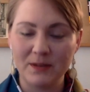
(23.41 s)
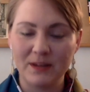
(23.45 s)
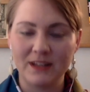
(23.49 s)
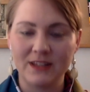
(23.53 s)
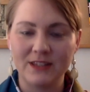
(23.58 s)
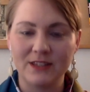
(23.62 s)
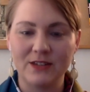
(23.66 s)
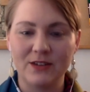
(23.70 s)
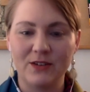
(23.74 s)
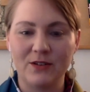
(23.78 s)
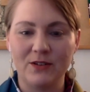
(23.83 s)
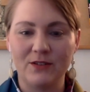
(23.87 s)

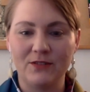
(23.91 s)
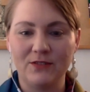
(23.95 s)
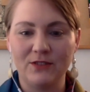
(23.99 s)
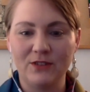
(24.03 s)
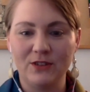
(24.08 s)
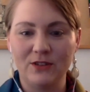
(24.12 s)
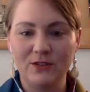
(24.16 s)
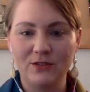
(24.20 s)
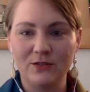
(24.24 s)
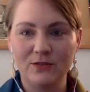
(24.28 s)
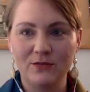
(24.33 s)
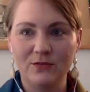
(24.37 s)
And so if
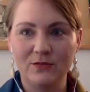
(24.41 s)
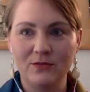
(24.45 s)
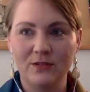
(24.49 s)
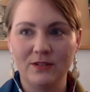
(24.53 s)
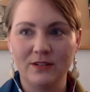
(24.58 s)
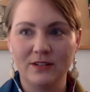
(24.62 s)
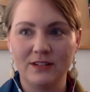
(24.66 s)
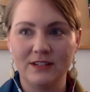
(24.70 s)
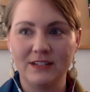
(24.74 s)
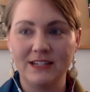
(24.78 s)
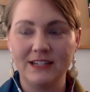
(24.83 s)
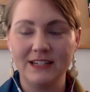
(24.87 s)
you
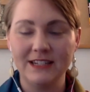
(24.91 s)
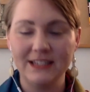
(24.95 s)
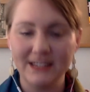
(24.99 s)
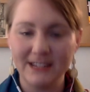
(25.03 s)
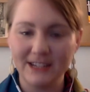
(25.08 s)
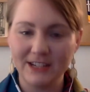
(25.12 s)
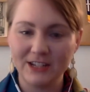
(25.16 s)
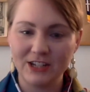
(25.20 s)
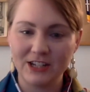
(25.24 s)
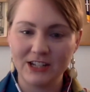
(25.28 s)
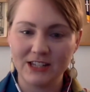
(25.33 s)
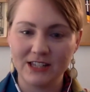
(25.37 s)
didn't get
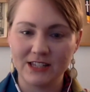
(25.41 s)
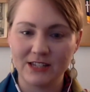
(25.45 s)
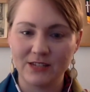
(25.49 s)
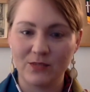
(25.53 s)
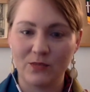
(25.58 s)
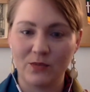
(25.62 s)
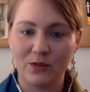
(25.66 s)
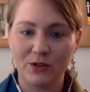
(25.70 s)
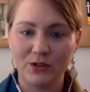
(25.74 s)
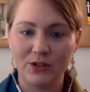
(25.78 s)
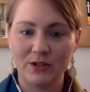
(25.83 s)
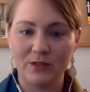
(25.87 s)
a chance to
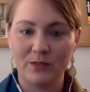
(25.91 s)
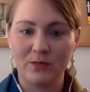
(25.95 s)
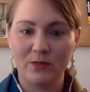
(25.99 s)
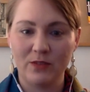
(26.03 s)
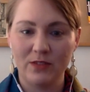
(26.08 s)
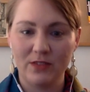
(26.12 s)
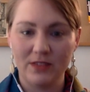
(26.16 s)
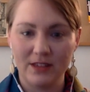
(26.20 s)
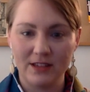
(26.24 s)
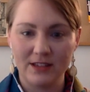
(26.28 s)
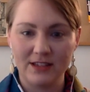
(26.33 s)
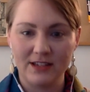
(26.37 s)
worship
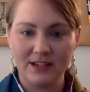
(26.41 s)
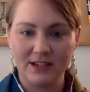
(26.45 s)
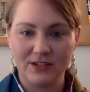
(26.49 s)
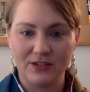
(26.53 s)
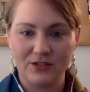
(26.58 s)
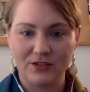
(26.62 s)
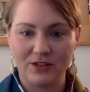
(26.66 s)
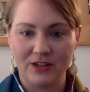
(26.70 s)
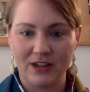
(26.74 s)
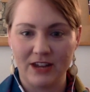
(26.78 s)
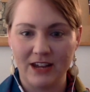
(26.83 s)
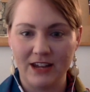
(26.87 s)
with us
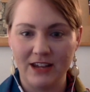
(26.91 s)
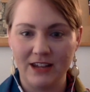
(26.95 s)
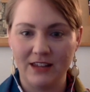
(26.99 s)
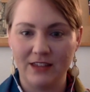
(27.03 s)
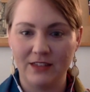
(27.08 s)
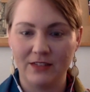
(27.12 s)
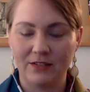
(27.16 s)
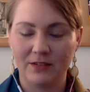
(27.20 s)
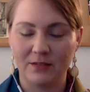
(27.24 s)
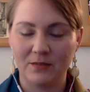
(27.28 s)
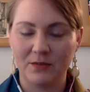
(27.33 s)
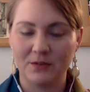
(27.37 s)
yesterday,
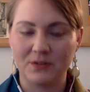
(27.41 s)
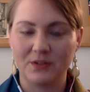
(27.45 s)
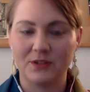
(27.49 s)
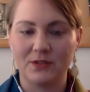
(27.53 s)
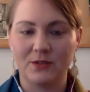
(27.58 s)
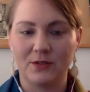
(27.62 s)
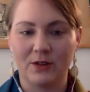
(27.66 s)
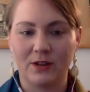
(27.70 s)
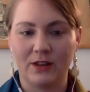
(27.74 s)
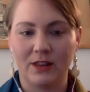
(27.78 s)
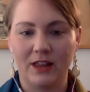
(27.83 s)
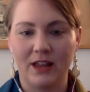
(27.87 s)
either in
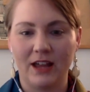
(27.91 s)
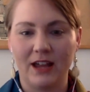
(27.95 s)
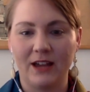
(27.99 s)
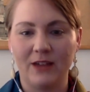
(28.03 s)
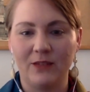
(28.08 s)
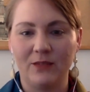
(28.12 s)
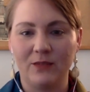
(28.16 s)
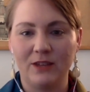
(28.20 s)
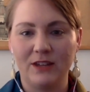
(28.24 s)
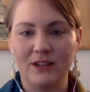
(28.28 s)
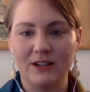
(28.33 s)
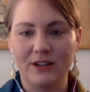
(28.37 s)
person or
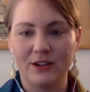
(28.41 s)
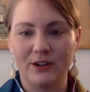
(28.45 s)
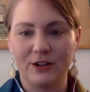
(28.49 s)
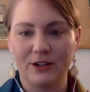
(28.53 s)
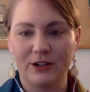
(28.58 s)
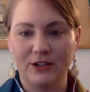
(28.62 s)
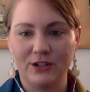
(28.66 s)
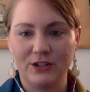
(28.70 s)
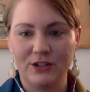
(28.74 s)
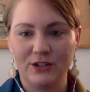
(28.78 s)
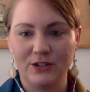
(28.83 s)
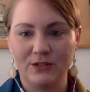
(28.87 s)
online, we
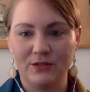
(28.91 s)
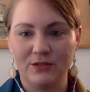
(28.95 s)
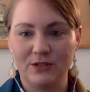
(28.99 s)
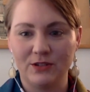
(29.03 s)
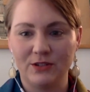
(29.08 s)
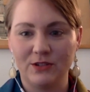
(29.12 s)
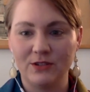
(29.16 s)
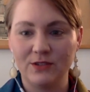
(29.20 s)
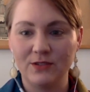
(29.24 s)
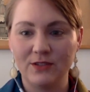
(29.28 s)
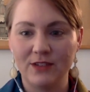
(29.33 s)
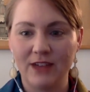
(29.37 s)
encourage you to
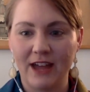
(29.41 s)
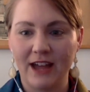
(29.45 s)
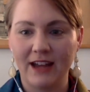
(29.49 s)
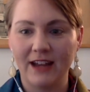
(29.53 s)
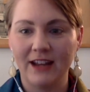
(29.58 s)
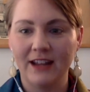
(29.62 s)
do that.